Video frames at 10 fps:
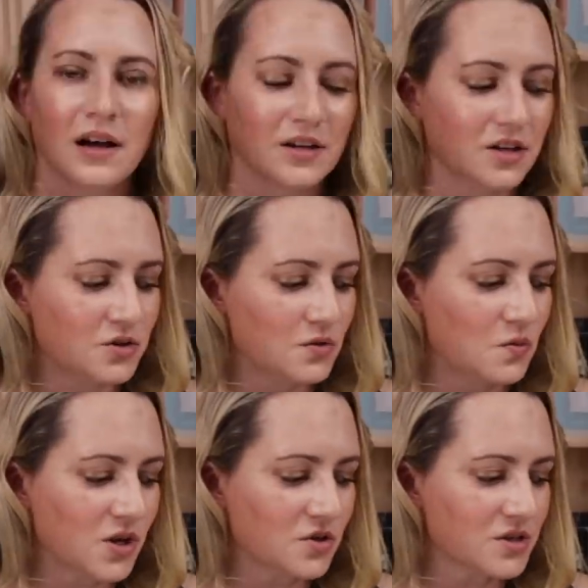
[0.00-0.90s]
It can do
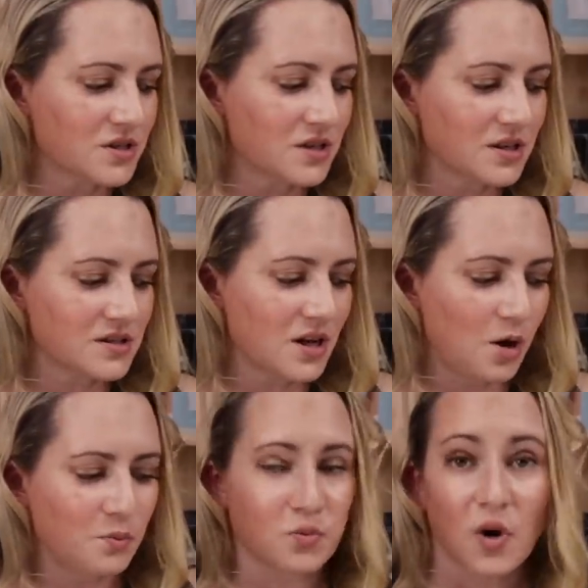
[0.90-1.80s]
wondrous things,
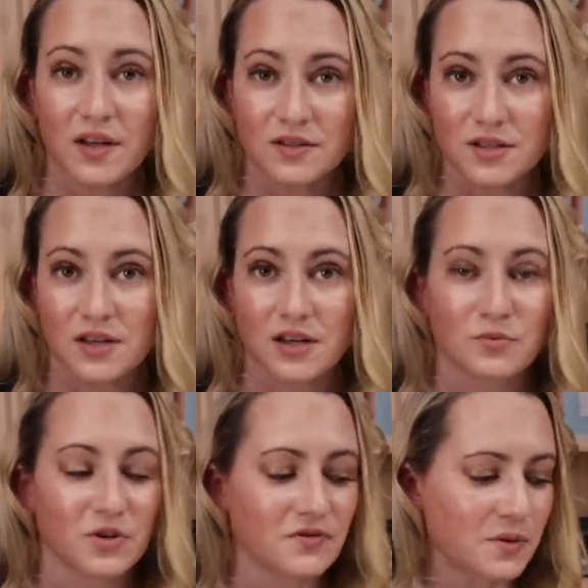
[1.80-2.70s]
help brighten
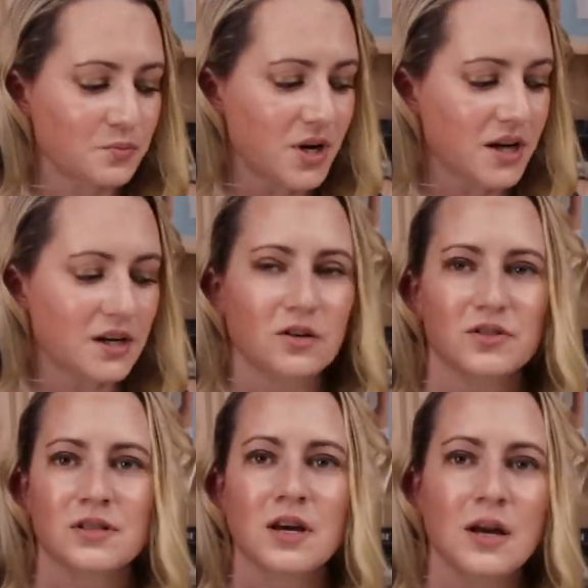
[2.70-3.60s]
skin, prevent
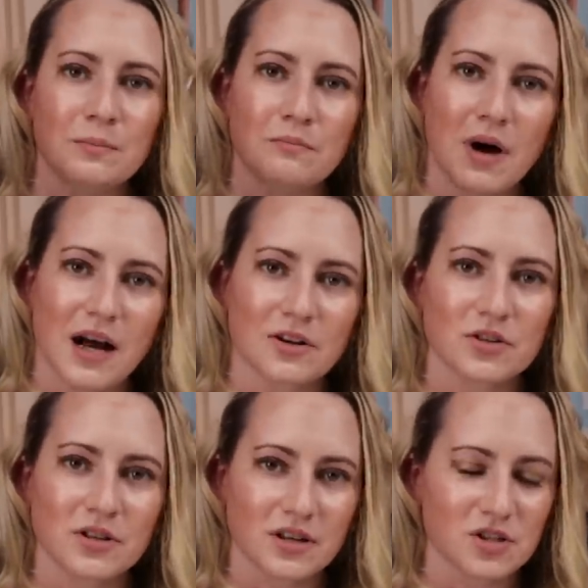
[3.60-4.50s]
breakouts,
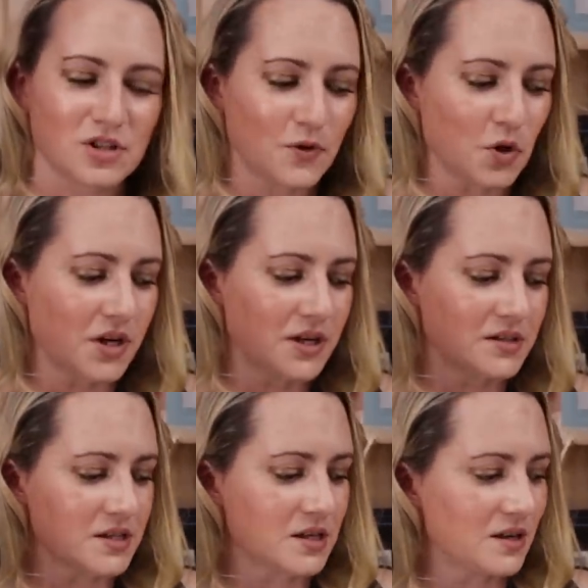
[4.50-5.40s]
moderately
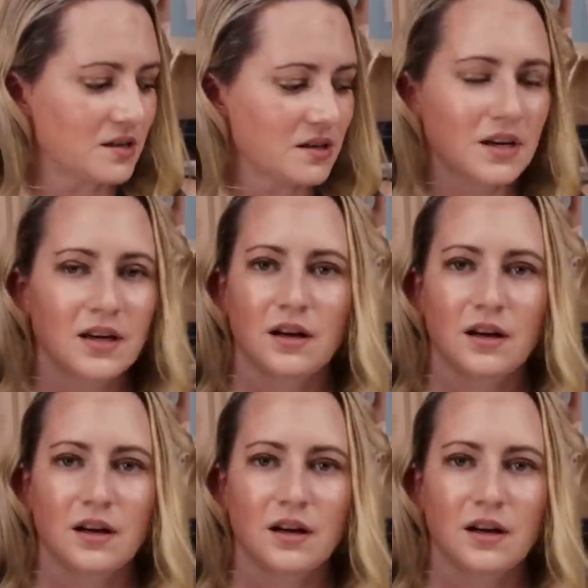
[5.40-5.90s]
exfoliate skin,